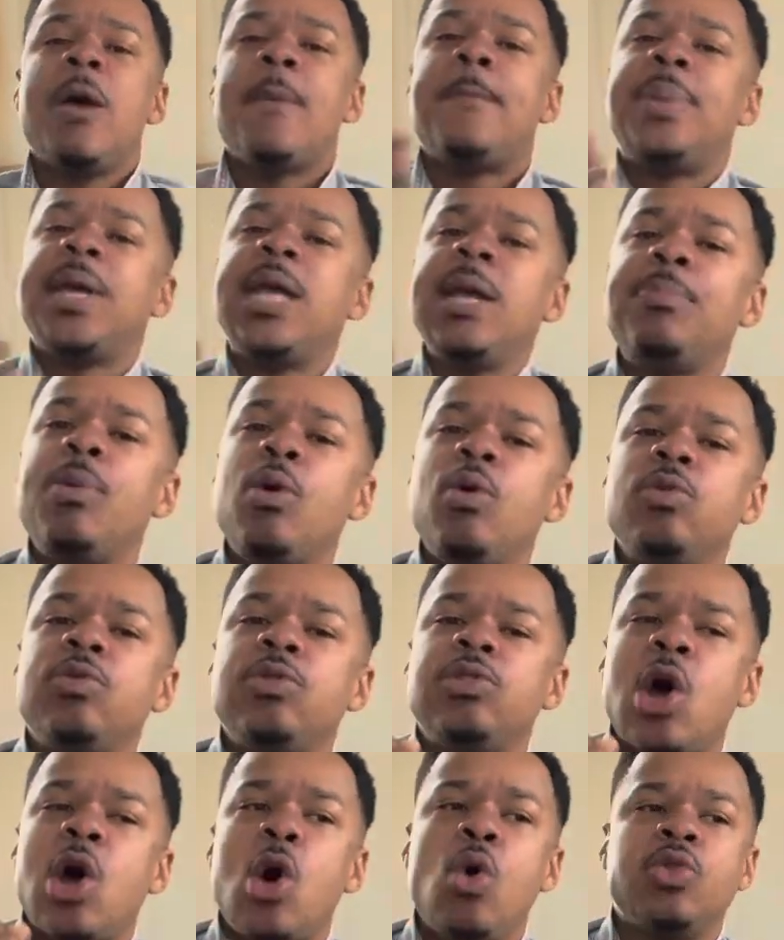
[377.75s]
People
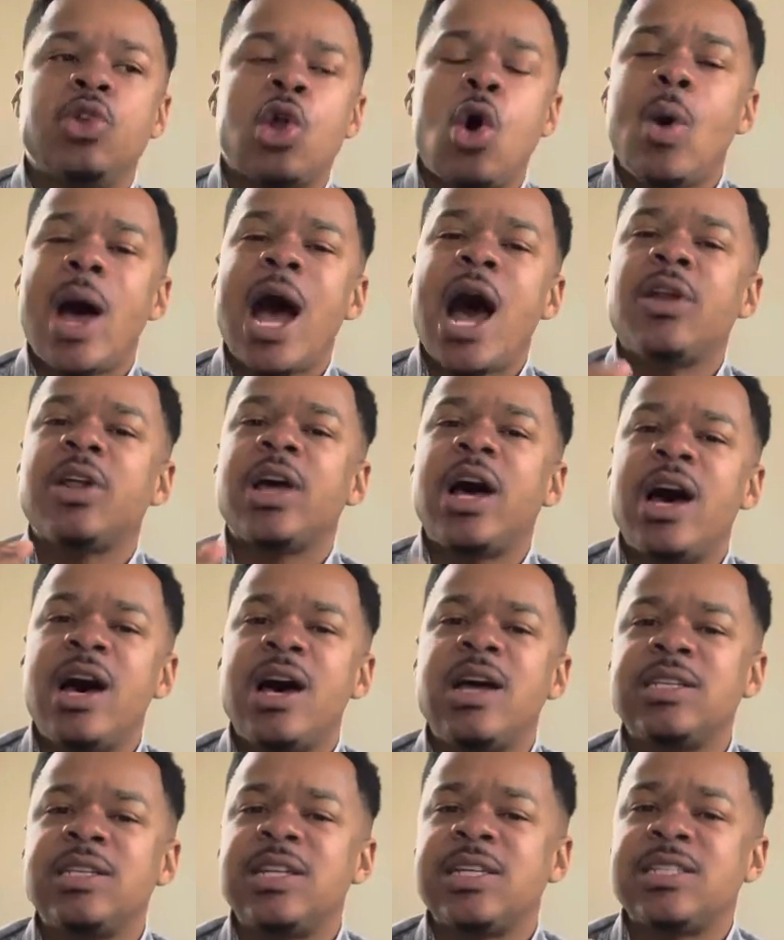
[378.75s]
don't know how to
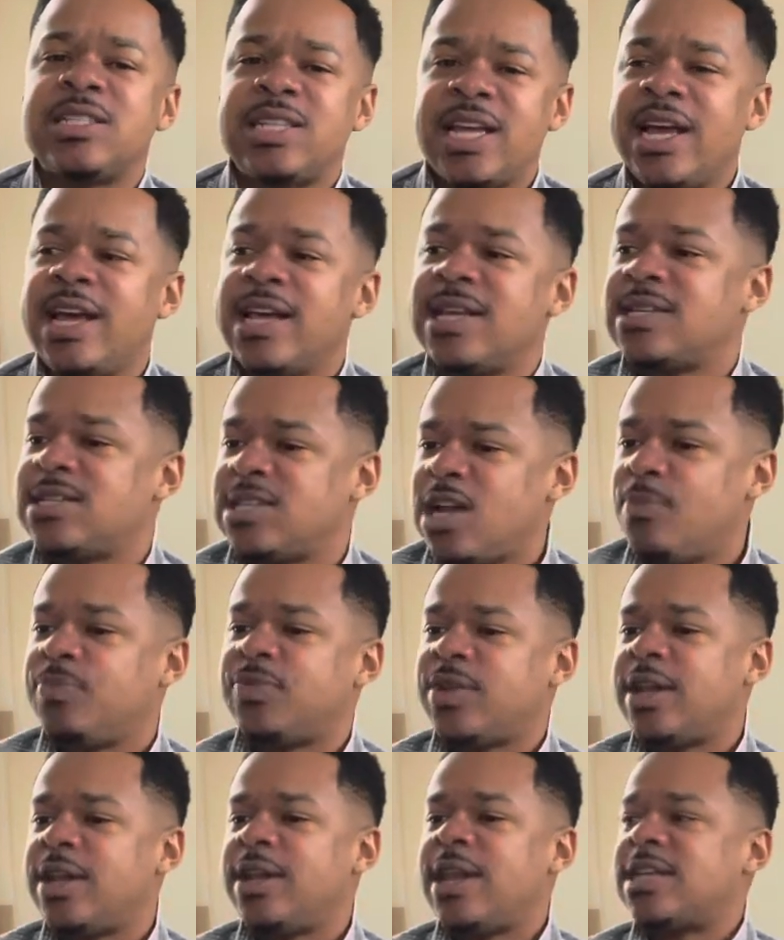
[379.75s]
understand
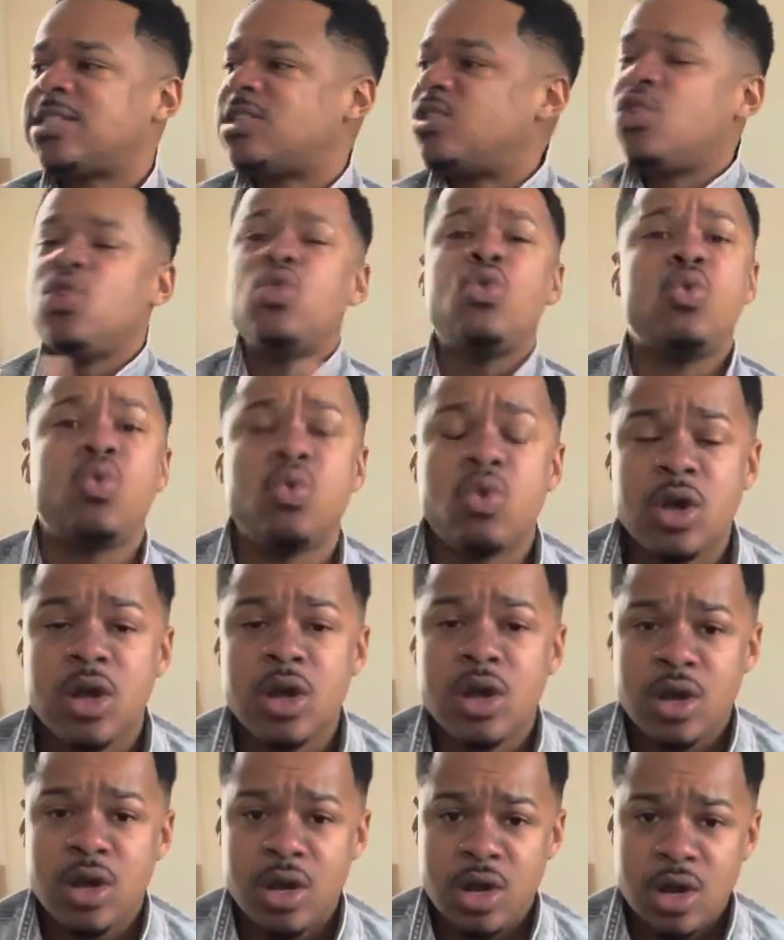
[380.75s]
something that's new,
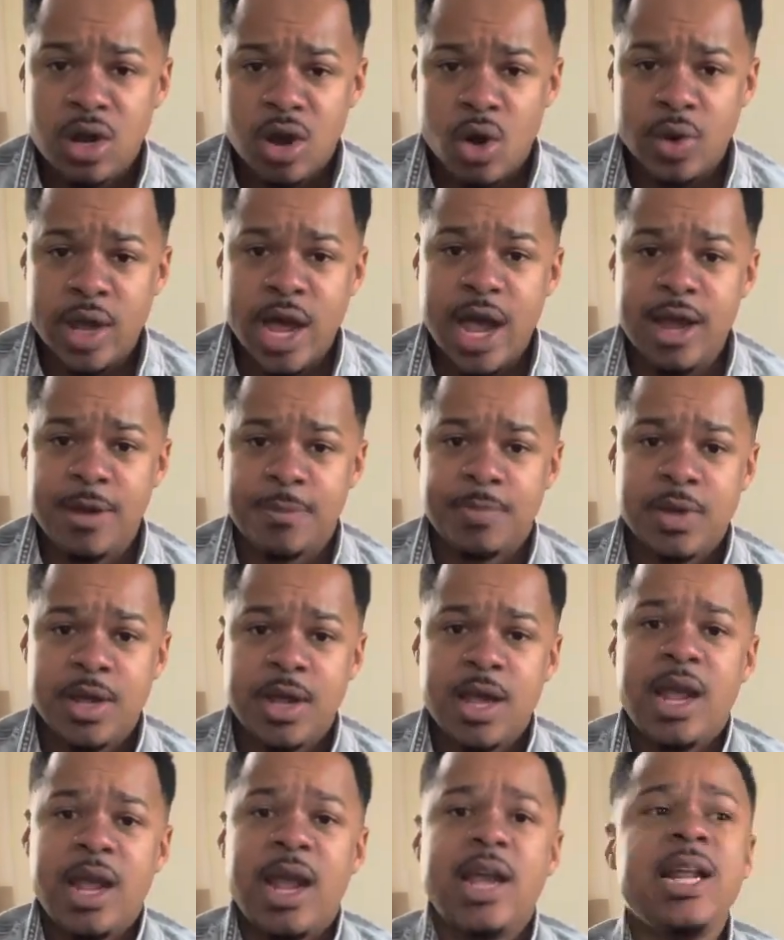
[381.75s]
okay?
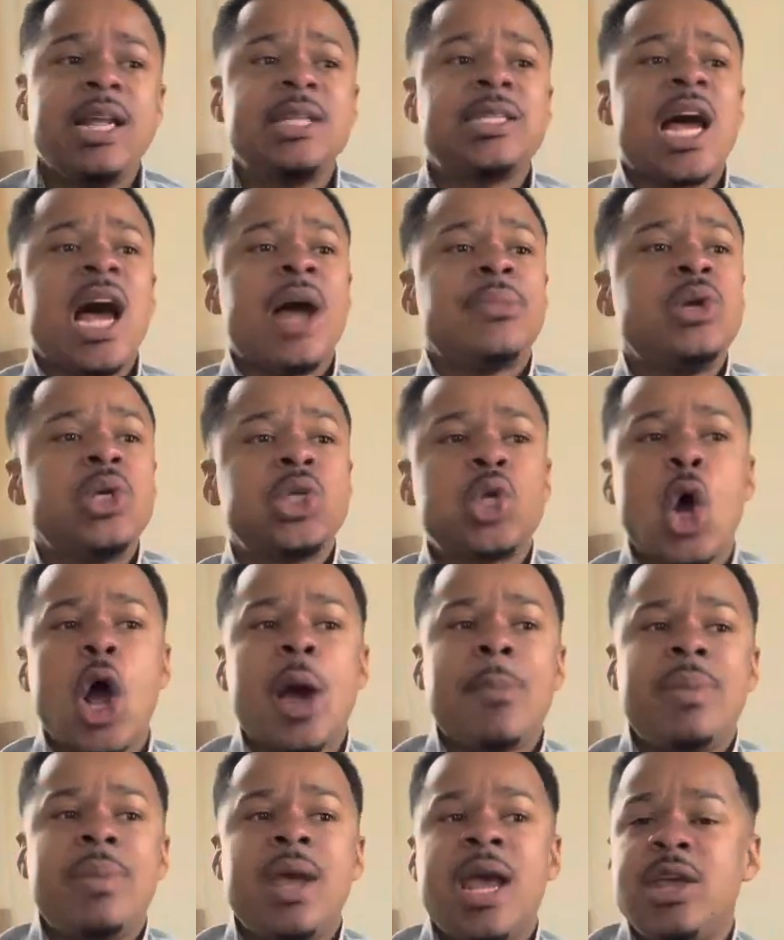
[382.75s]
Anytime you
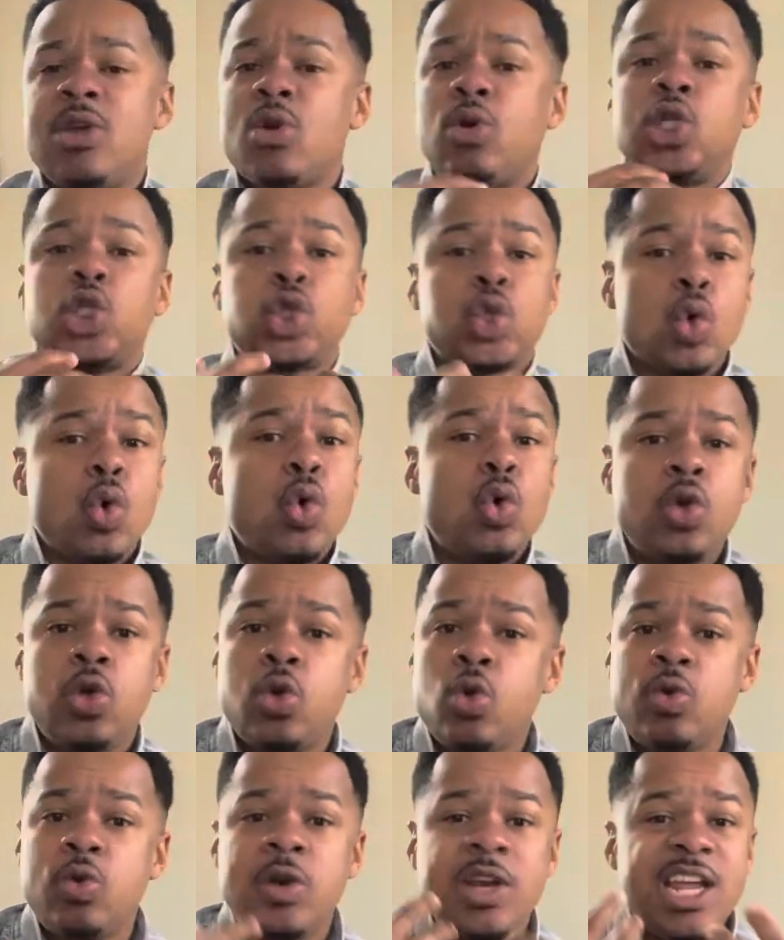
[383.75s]
start being your true,
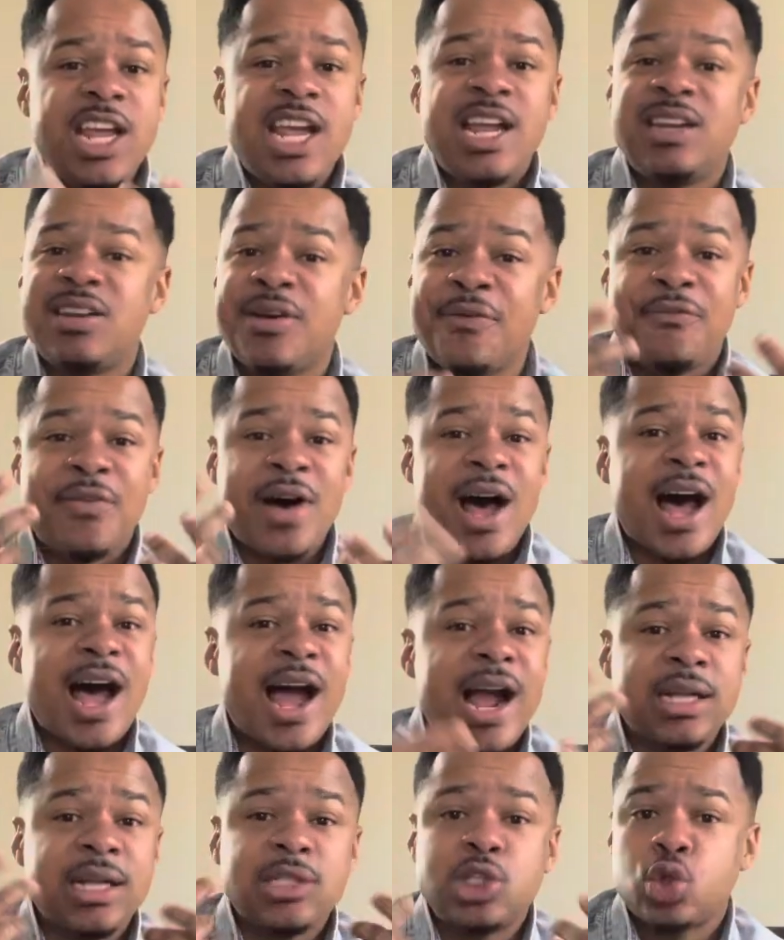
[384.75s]
unique,
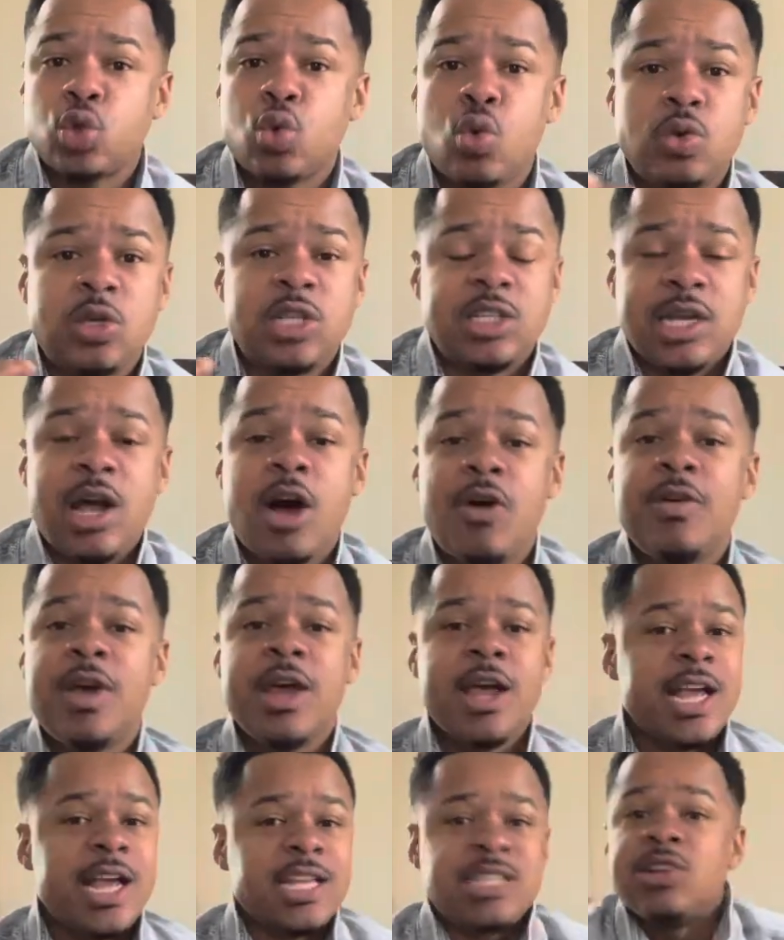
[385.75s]
divine, true self,
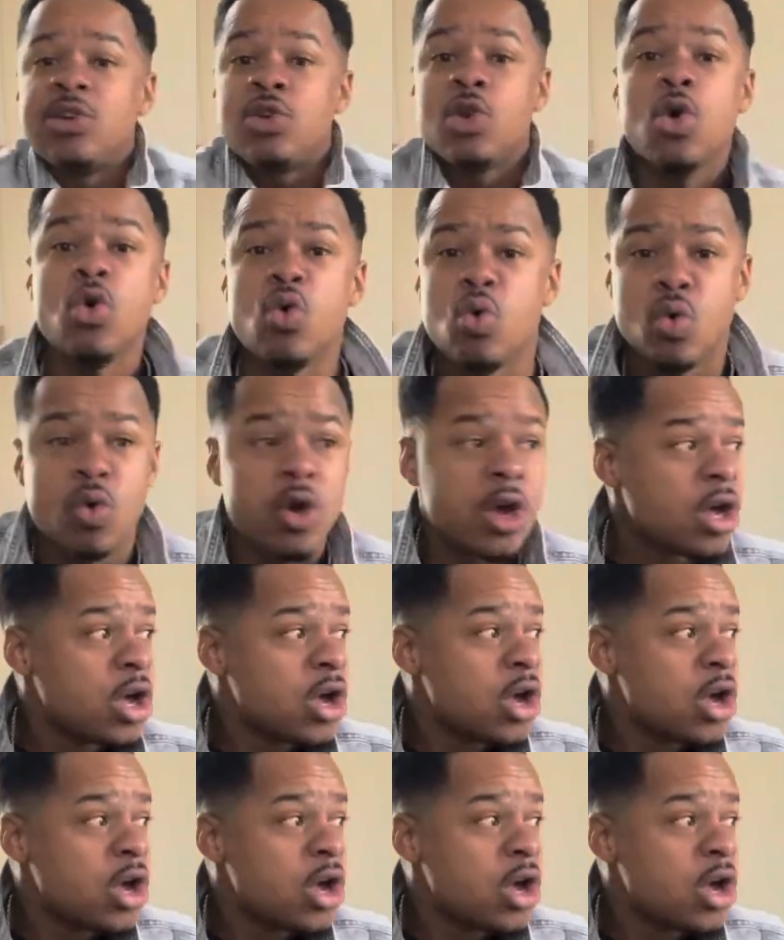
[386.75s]
it's new.